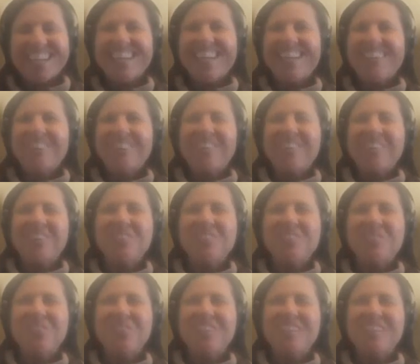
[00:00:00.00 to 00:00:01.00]
Yeah, but you
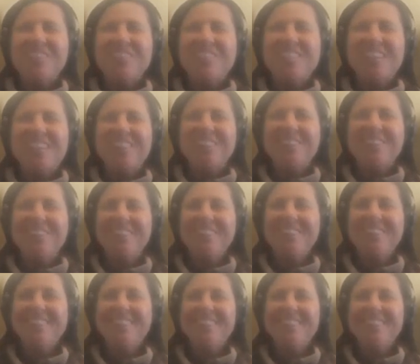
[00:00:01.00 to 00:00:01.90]
scored it yourself?